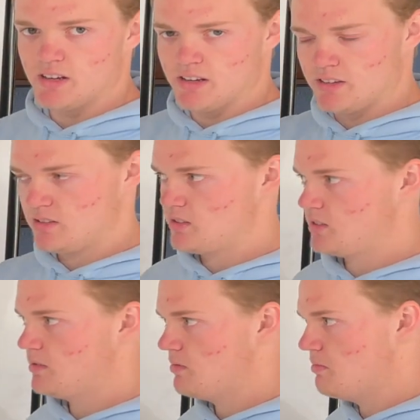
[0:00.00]
is
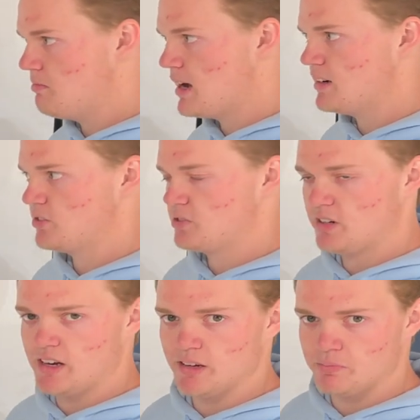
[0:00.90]
man is
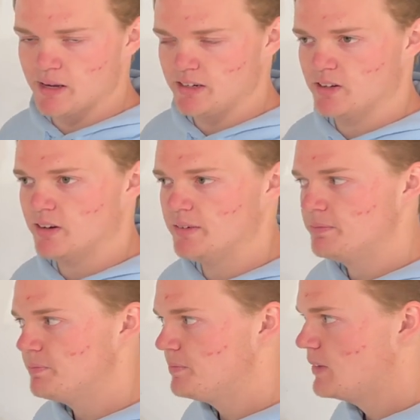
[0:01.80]
created by God
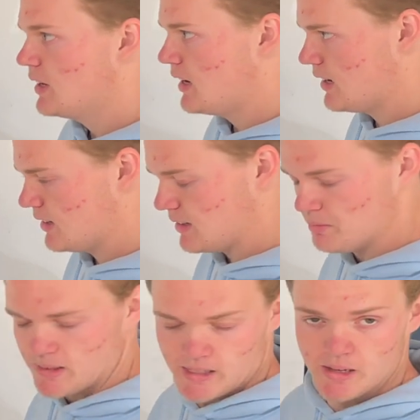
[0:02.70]
and
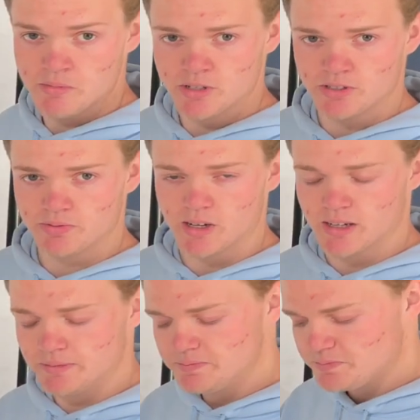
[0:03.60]
in the image of
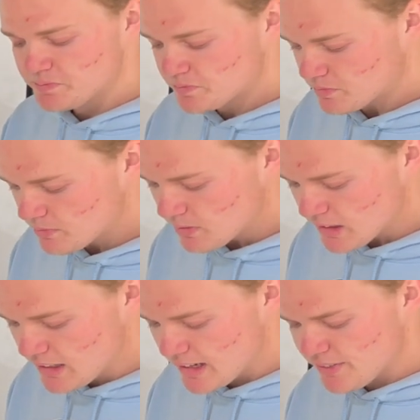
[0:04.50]
God.
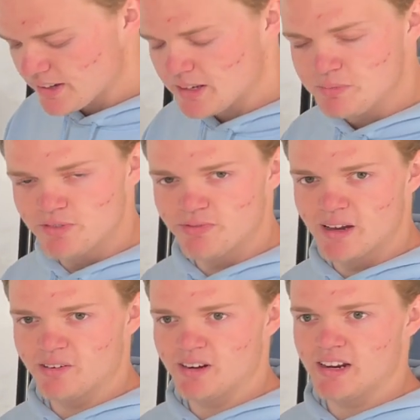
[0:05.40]
And that can be
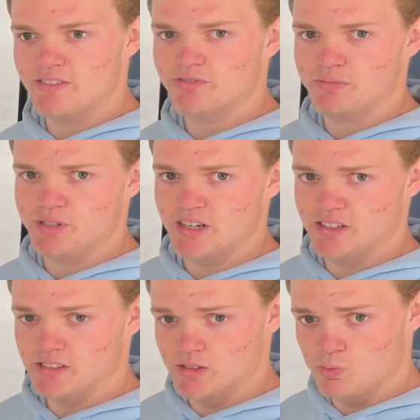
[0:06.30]
found from
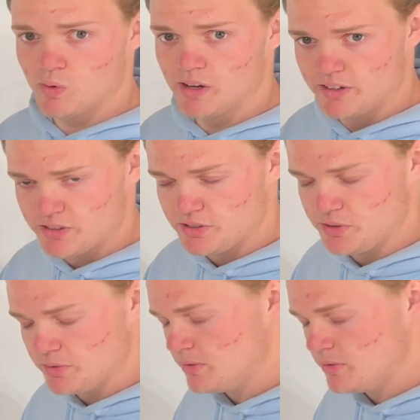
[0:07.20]
Genesis 1 to 2.